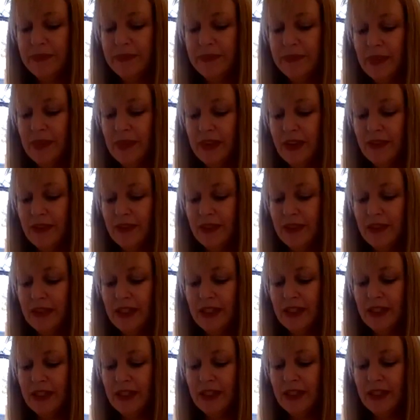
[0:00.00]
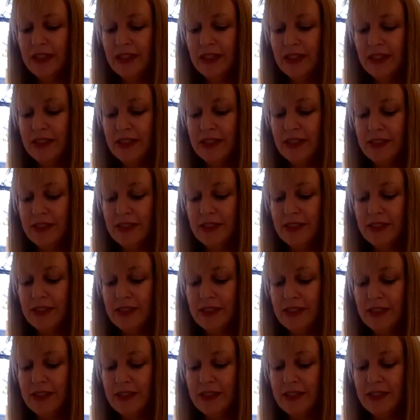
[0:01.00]
Everything that doesn't allow
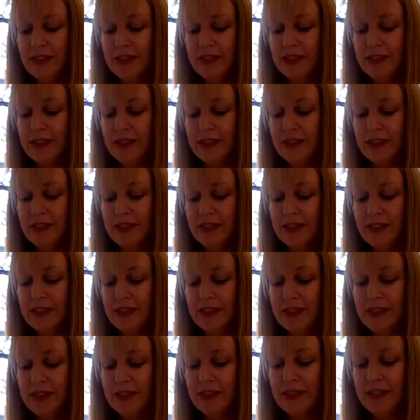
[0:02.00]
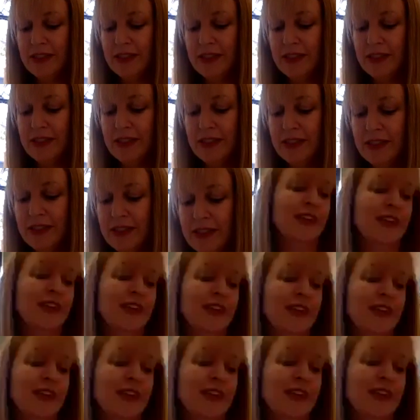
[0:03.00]
that, let's
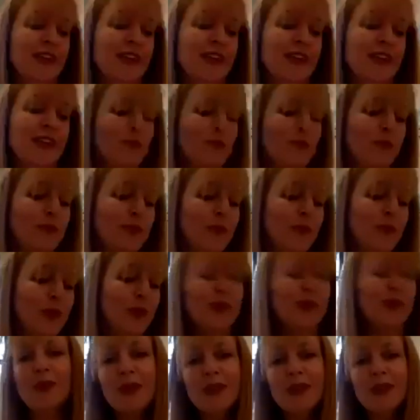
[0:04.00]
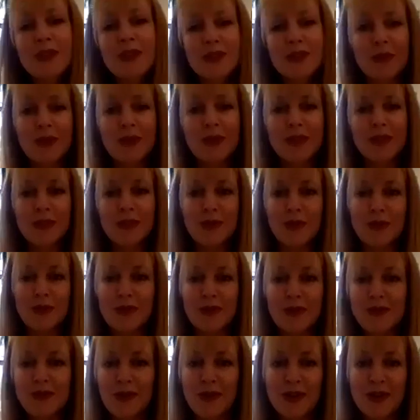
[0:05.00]
do some 1, 2, 3s and
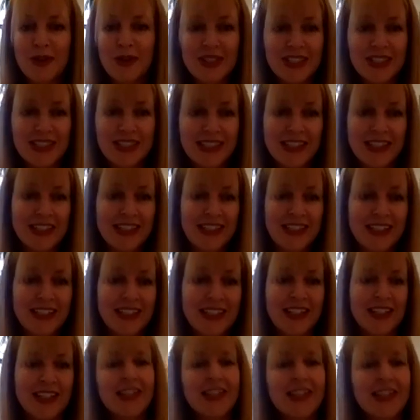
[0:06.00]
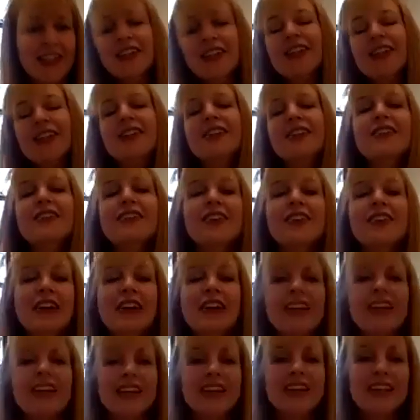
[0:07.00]
1, 2, 3, 4s.
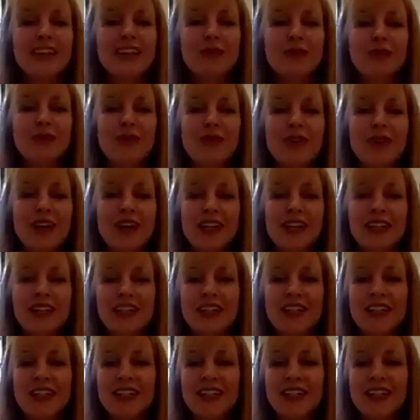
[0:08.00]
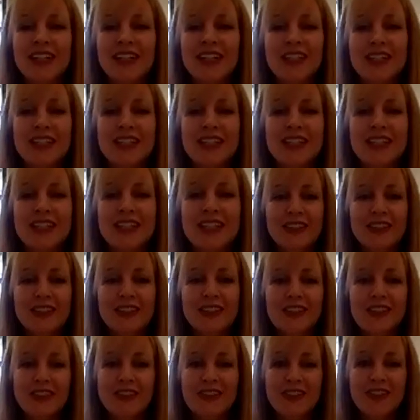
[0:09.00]
Ready? 1,
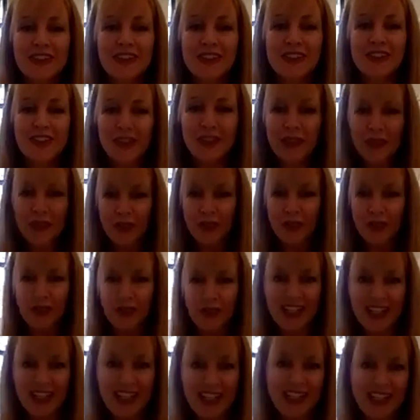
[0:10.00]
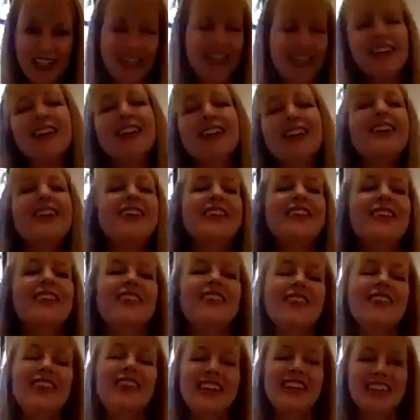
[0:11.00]
2, 3.
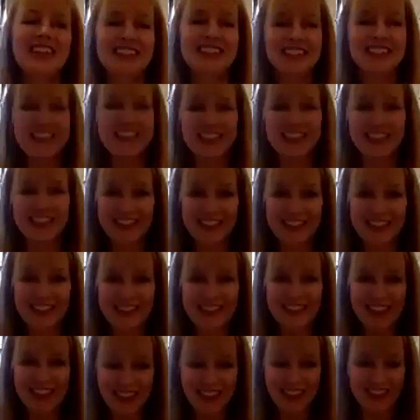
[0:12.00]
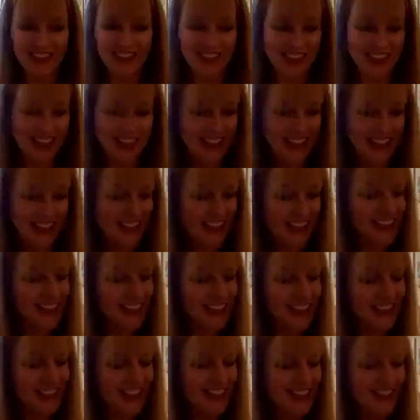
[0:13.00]
1, 2, 3.
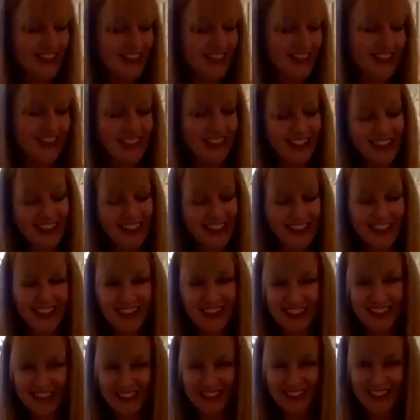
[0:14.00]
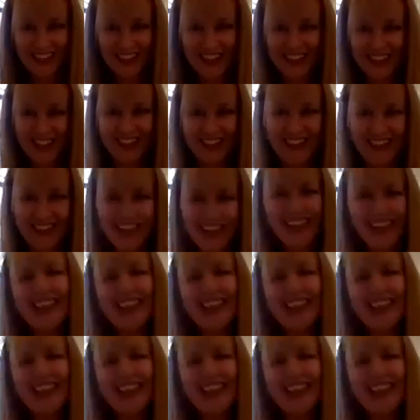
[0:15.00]
1, 2, 3.